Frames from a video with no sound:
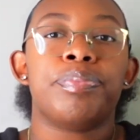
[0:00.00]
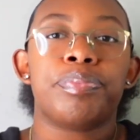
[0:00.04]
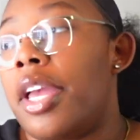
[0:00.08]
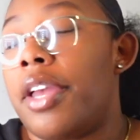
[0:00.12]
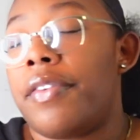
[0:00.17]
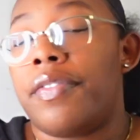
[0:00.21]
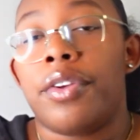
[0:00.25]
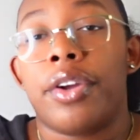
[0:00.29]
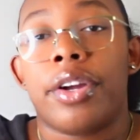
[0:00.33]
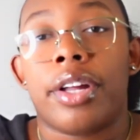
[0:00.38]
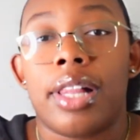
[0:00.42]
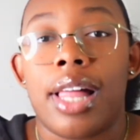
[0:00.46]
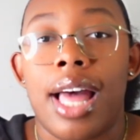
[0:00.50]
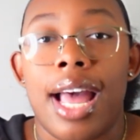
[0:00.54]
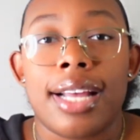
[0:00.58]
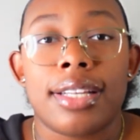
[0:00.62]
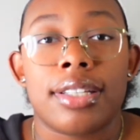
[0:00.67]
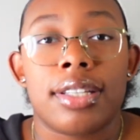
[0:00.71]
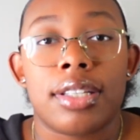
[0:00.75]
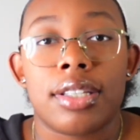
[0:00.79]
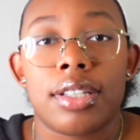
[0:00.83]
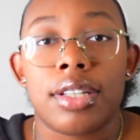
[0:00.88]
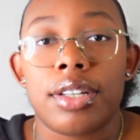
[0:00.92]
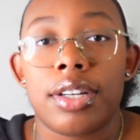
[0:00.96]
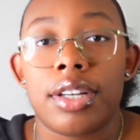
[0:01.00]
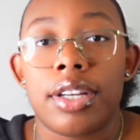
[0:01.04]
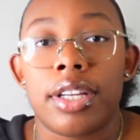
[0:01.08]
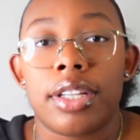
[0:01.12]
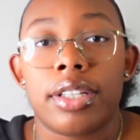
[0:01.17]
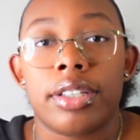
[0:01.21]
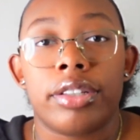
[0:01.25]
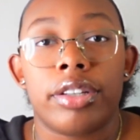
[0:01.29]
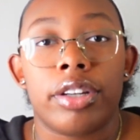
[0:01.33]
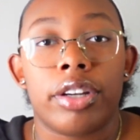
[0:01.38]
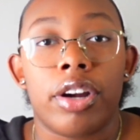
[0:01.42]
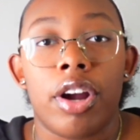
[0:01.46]
If your class is
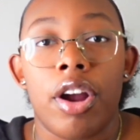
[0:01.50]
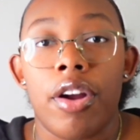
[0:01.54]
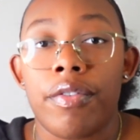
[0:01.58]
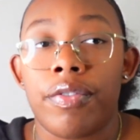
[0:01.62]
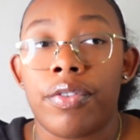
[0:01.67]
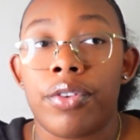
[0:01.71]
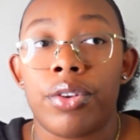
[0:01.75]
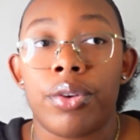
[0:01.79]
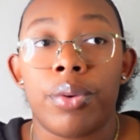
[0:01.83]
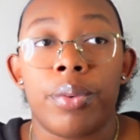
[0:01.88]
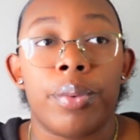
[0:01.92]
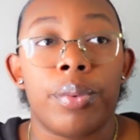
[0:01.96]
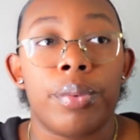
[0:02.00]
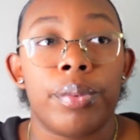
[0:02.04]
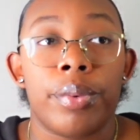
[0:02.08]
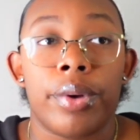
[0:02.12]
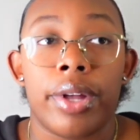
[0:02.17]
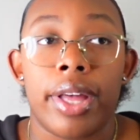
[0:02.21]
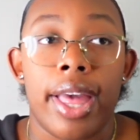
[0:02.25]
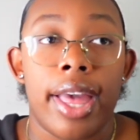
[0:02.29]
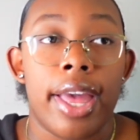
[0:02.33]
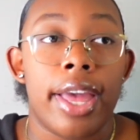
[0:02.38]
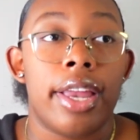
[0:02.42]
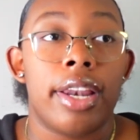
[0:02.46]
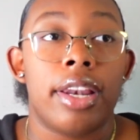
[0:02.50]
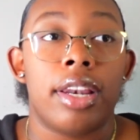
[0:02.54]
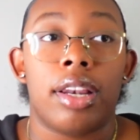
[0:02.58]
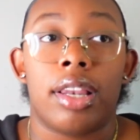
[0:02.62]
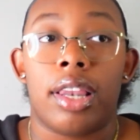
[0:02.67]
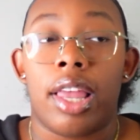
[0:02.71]
good, your curfew will end